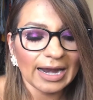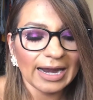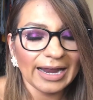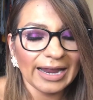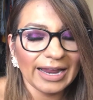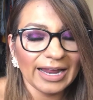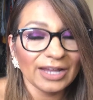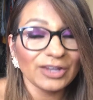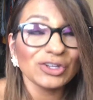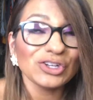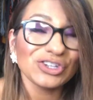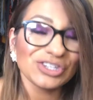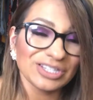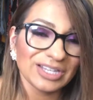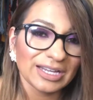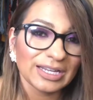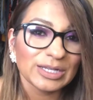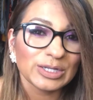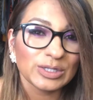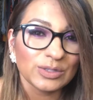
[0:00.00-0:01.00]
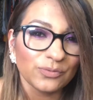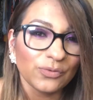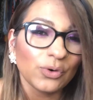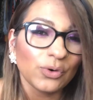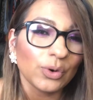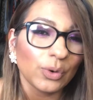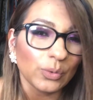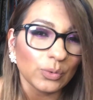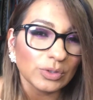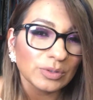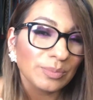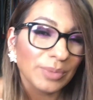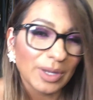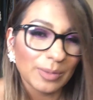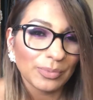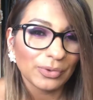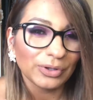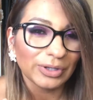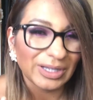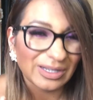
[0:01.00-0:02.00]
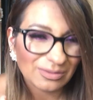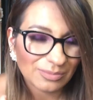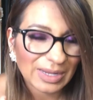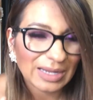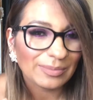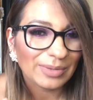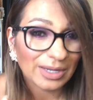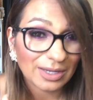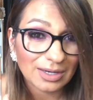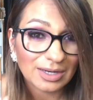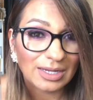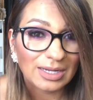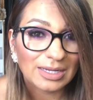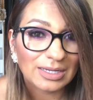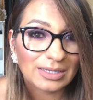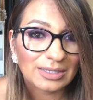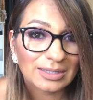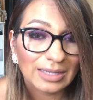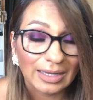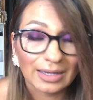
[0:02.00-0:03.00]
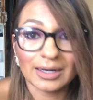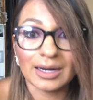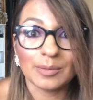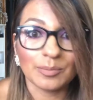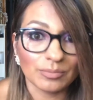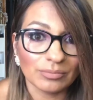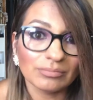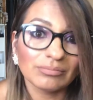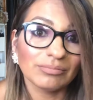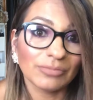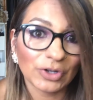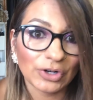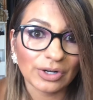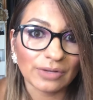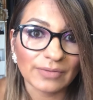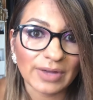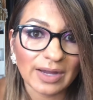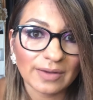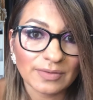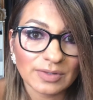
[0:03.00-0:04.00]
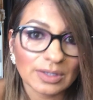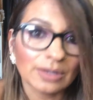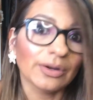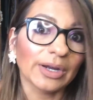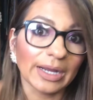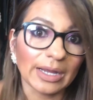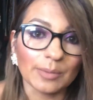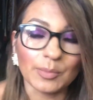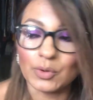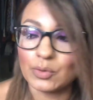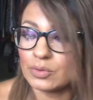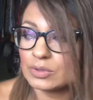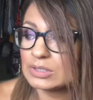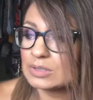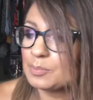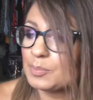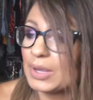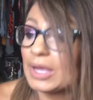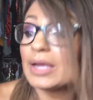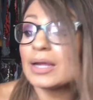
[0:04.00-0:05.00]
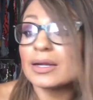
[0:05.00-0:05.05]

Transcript: it looks like it's for old people, and maybe it is, and I'm 35, so I am old, but